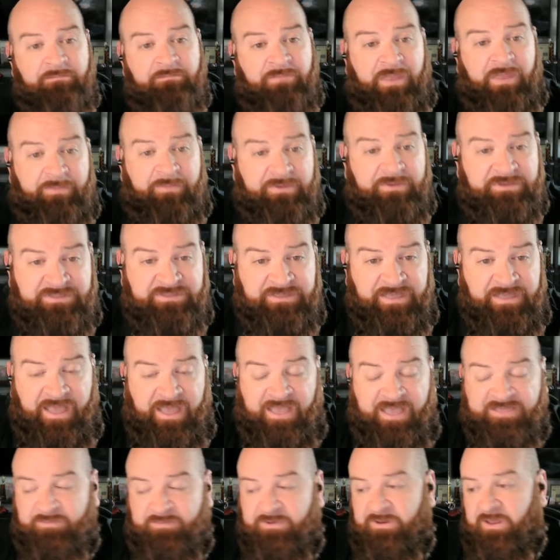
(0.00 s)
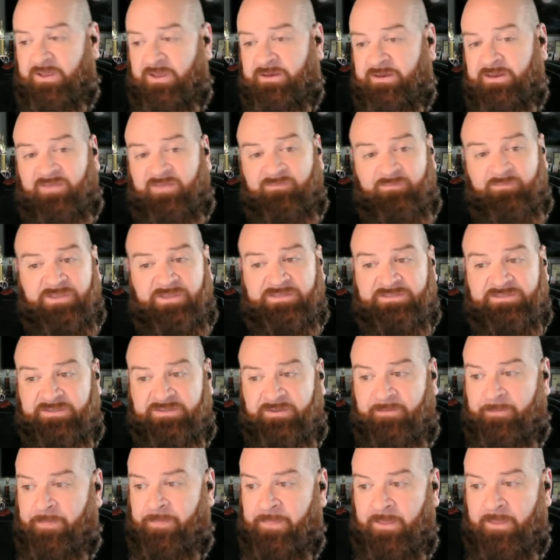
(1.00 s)
Maybe she has been on and I've missed
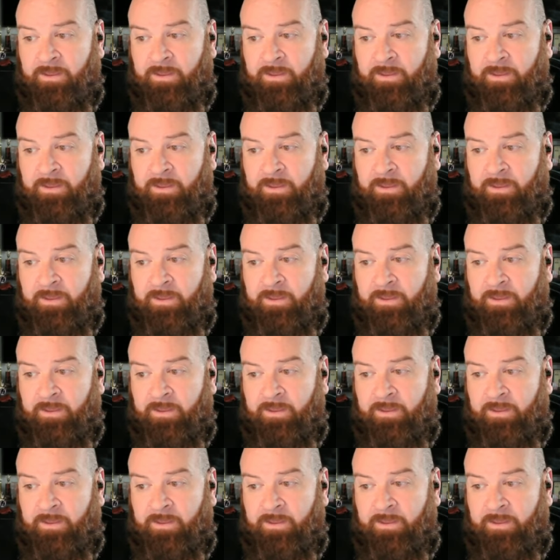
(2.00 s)
it,